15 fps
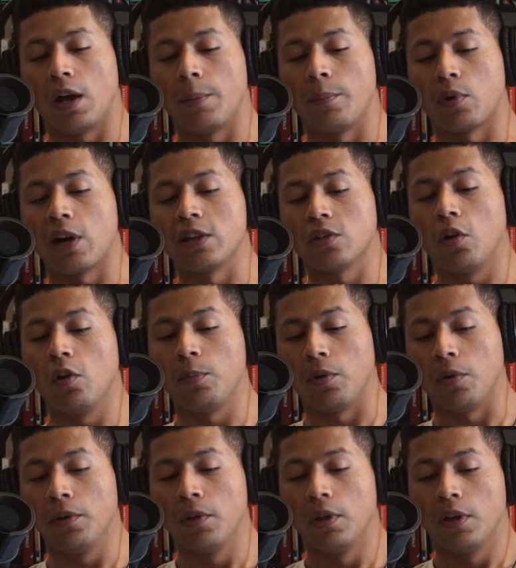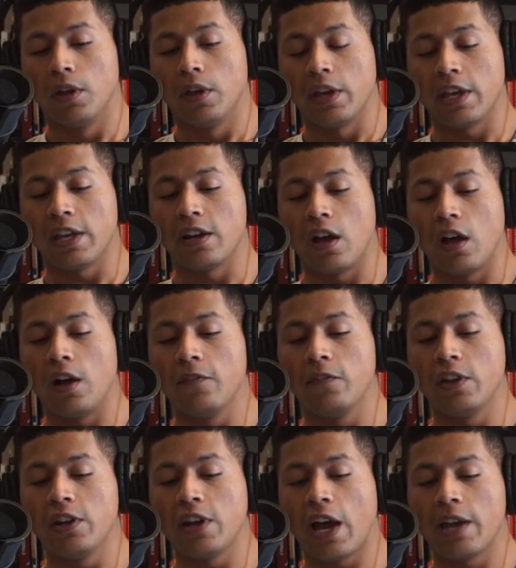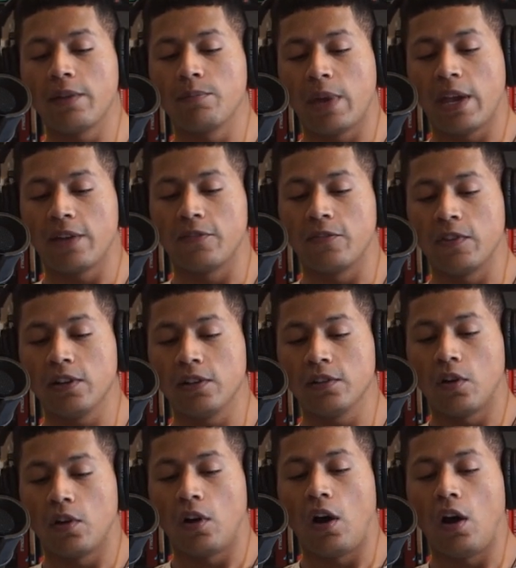Bryce Hopel. And of the 9-man field,